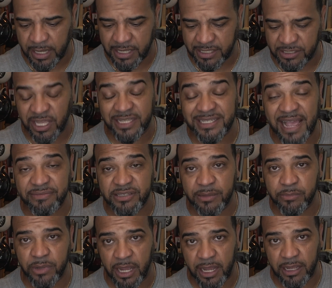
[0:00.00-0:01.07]
it does have
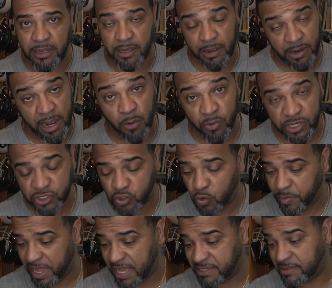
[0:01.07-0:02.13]
some, I would
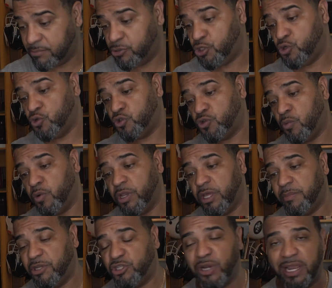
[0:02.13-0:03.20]
assume it has some juice. So we're
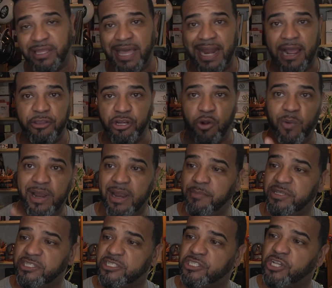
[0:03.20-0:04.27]
going to be trying that out. You know what? Let
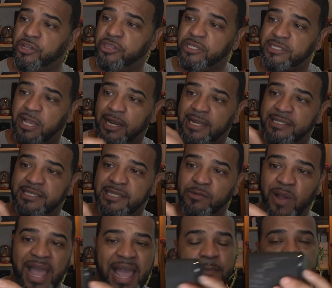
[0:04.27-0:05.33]
me just turn this on. Let's see
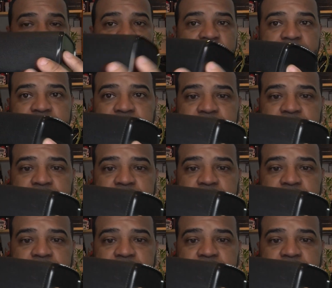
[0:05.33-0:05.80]
what happens.